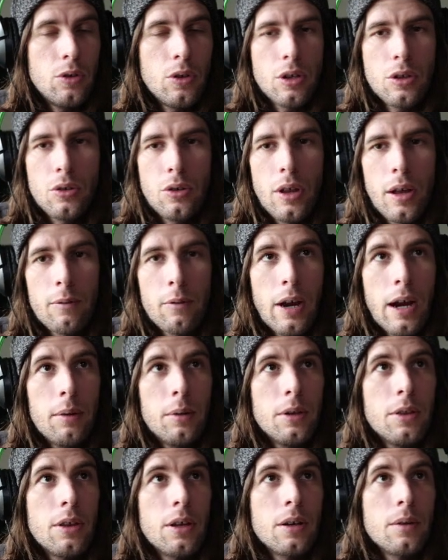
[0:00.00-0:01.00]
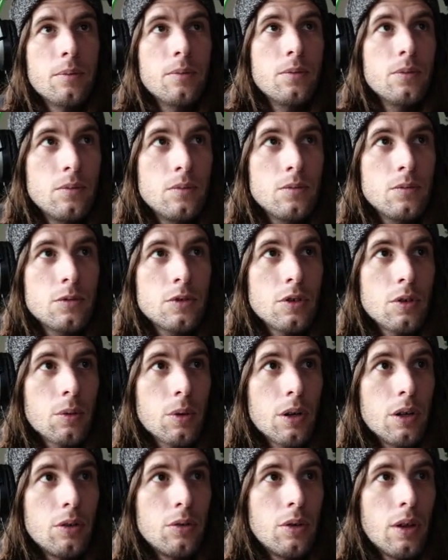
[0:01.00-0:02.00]
You can do that for everything. So we're
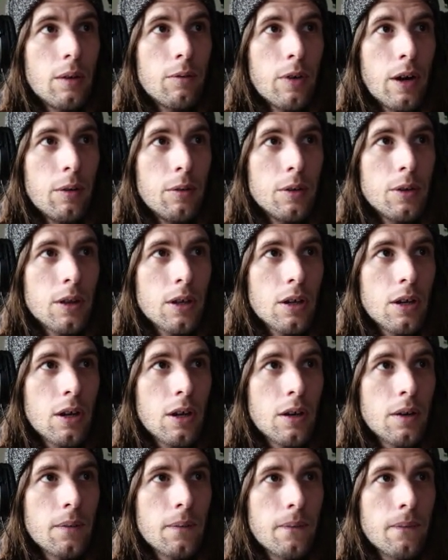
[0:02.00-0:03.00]
gonna do that for everything here.